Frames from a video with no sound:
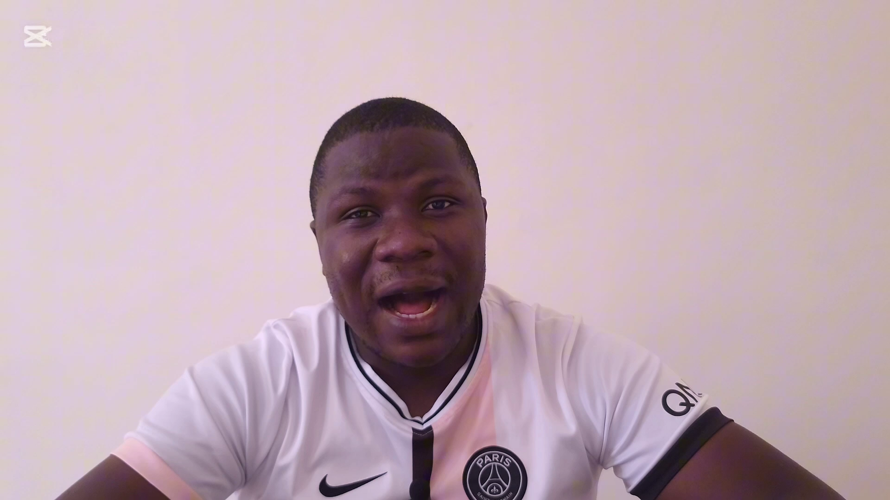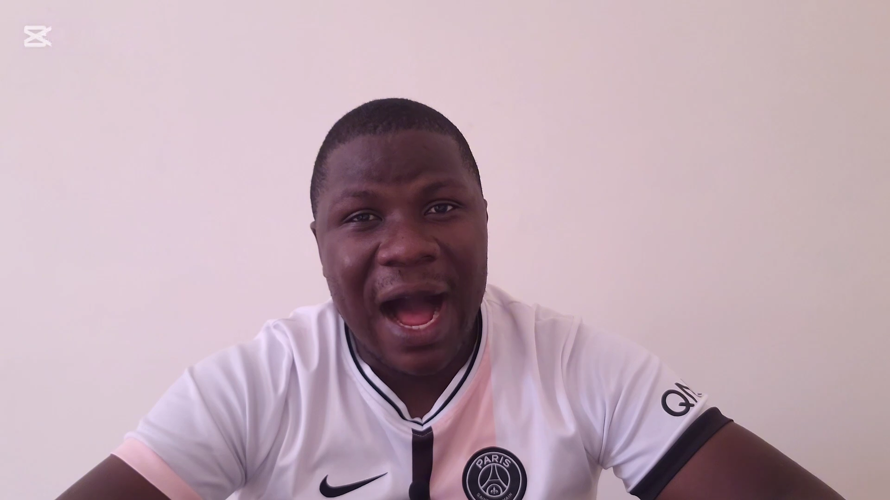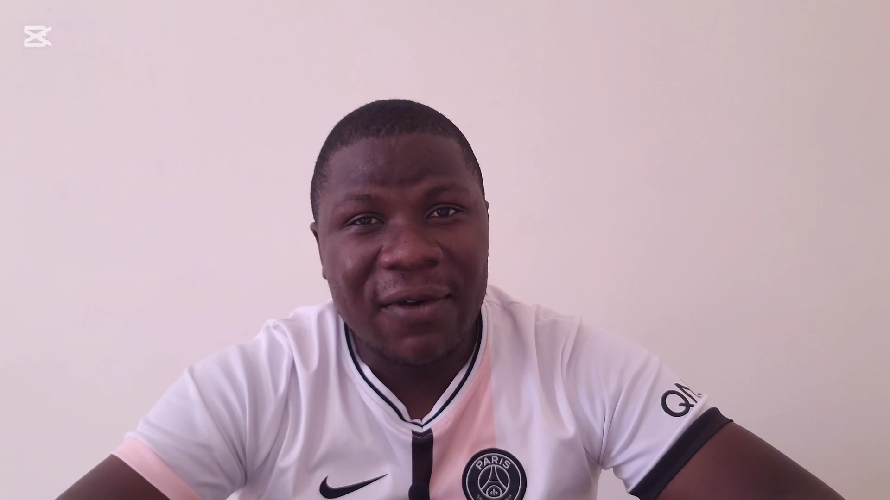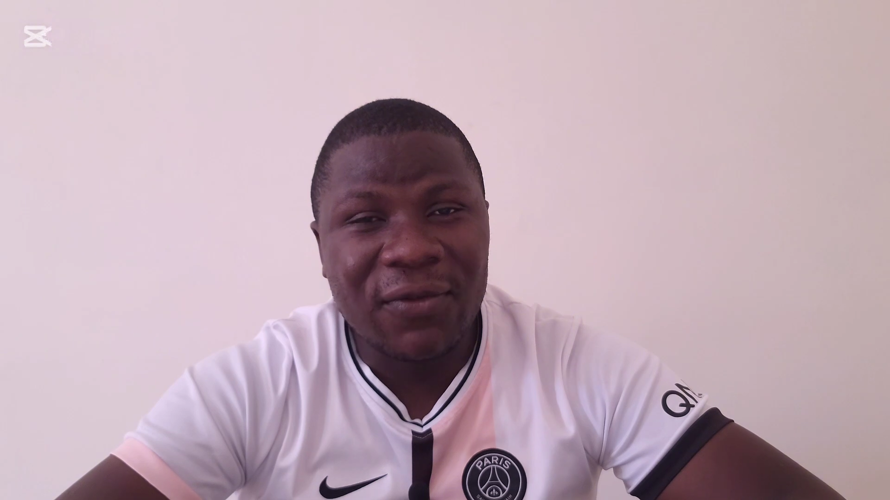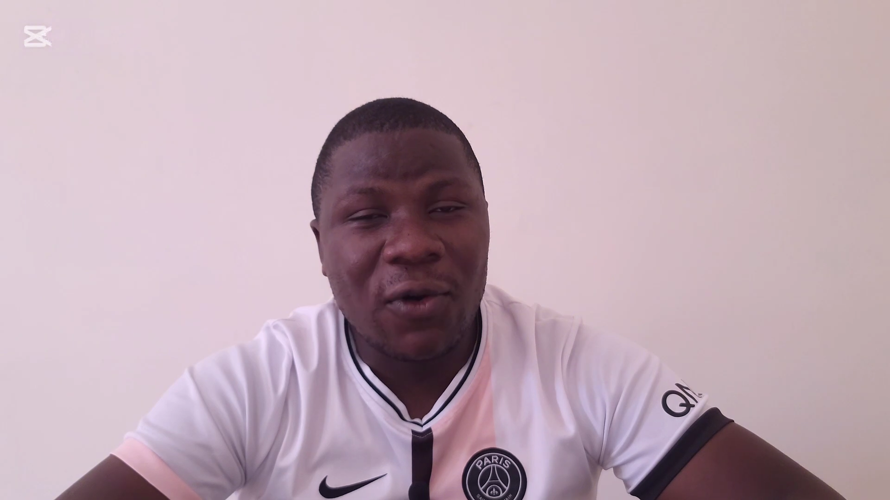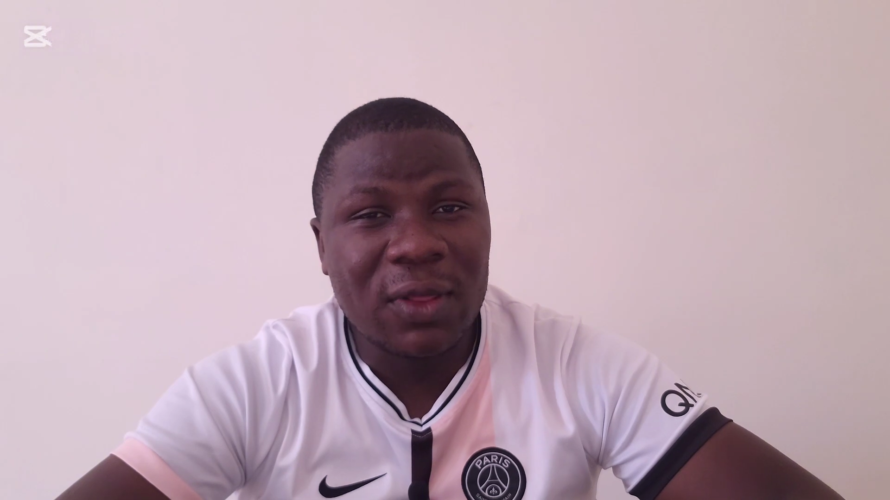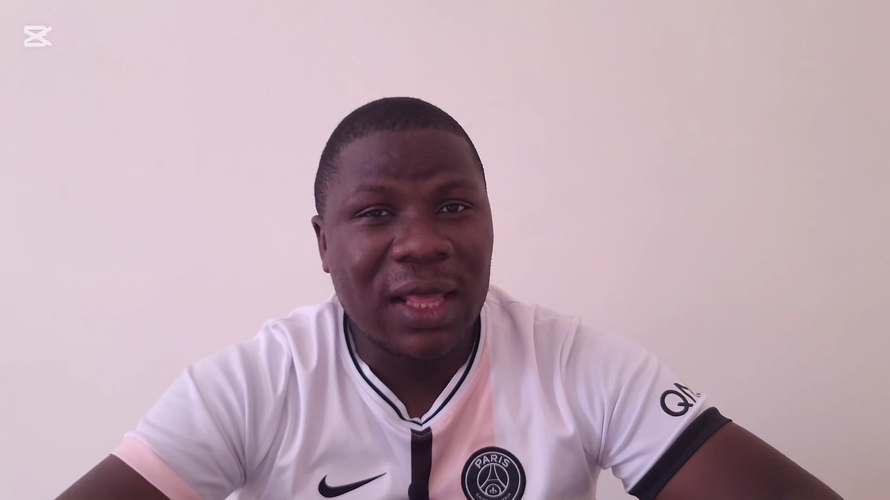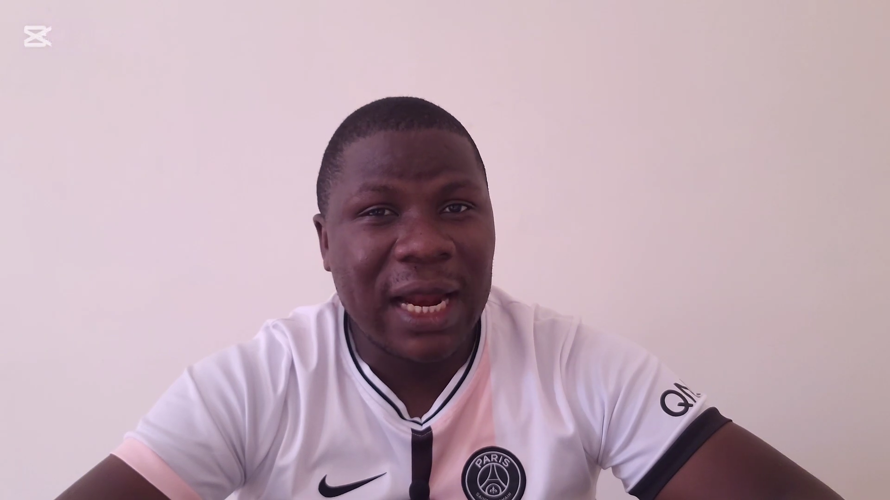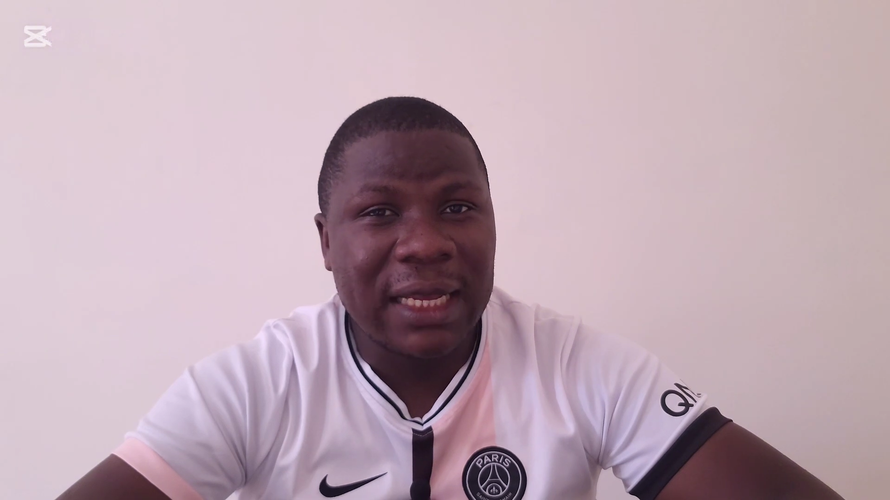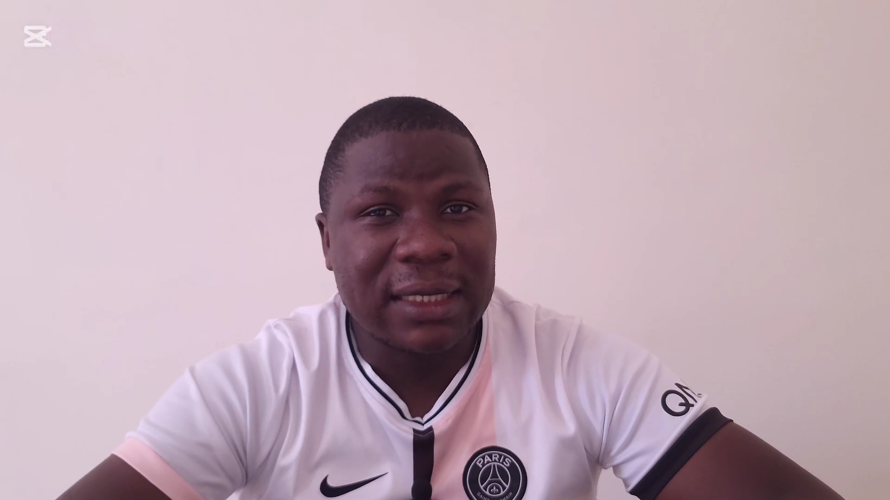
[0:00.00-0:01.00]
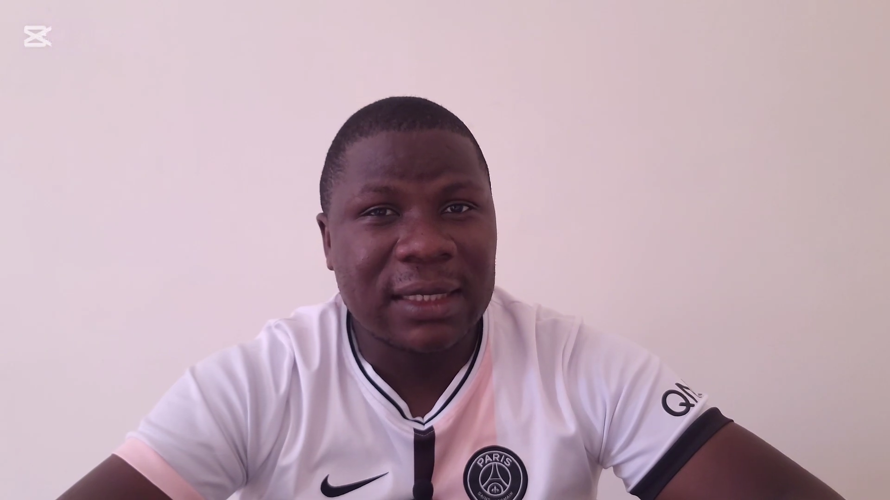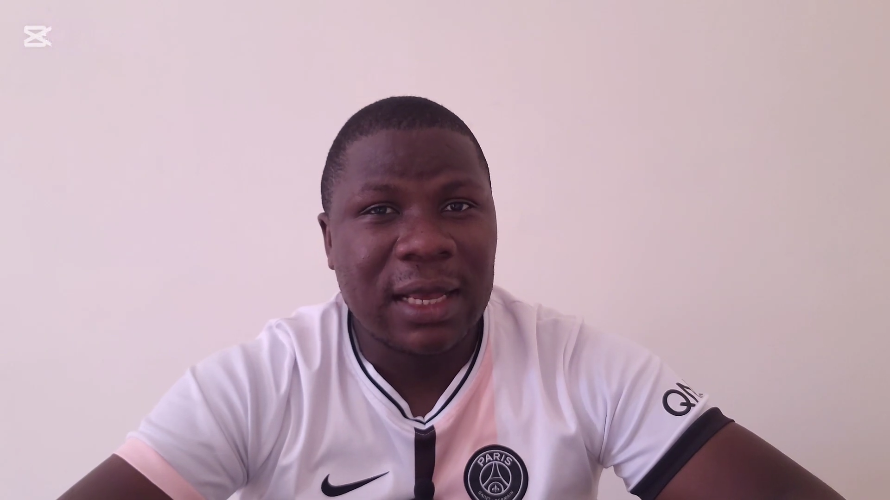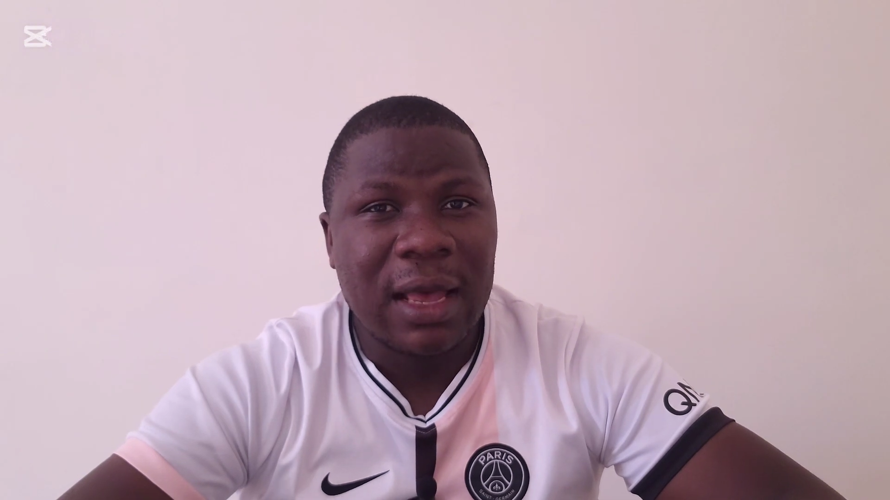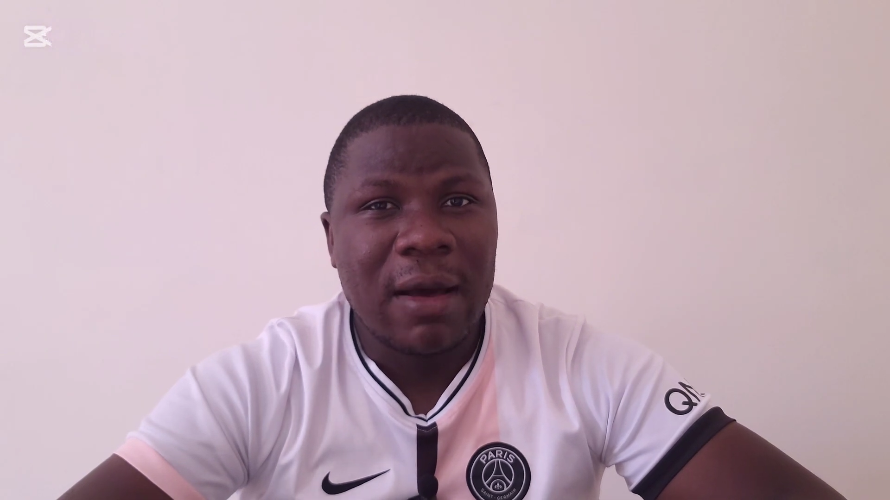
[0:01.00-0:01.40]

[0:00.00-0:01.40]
have on their list